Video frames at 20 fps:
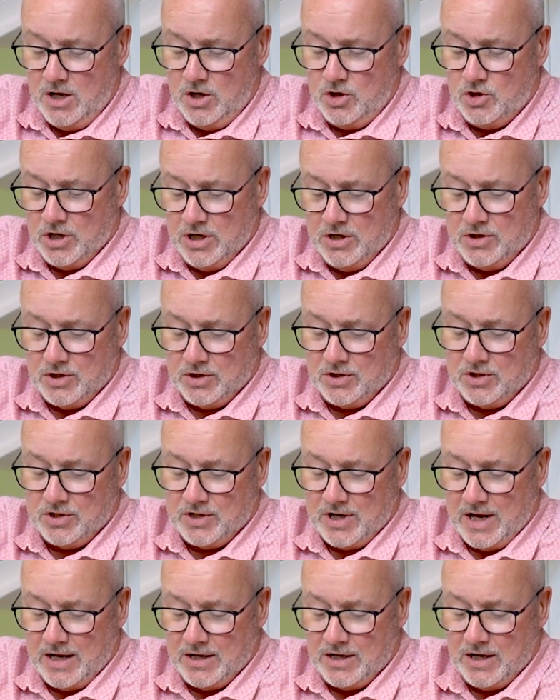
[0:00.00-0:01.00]
Jesus
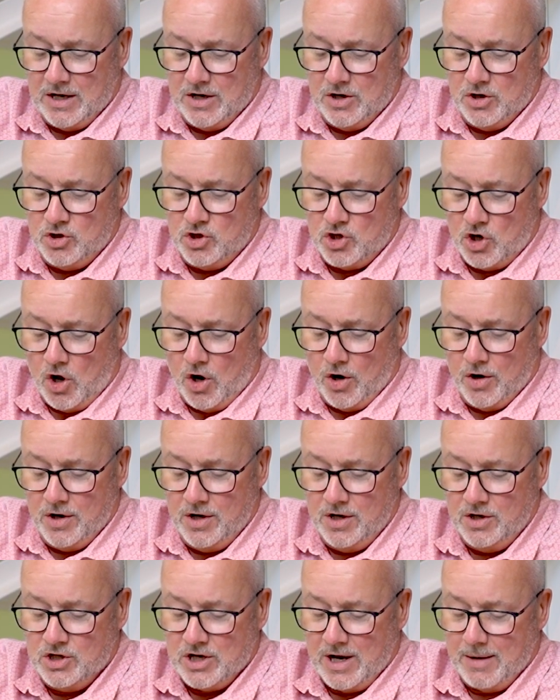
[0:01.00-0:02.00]
said in
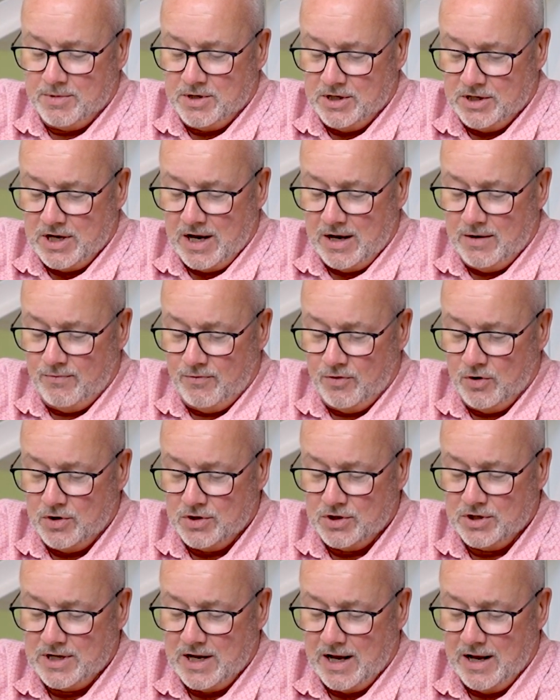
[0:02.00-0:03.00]
John chapter 10,
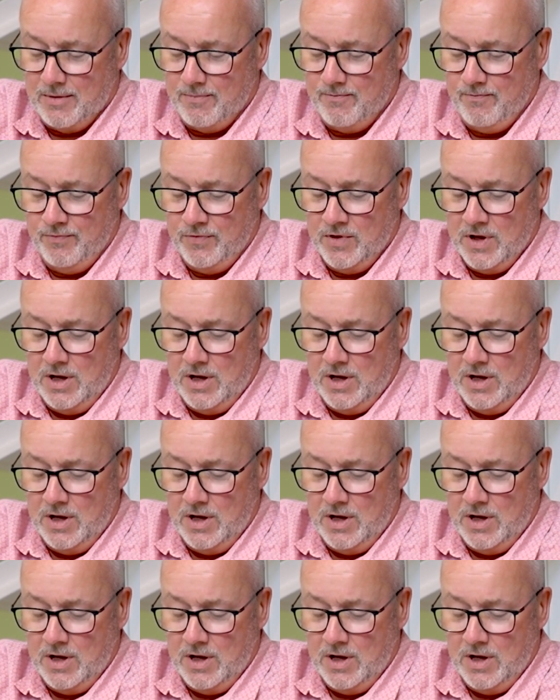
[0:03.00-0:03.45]
verse 10,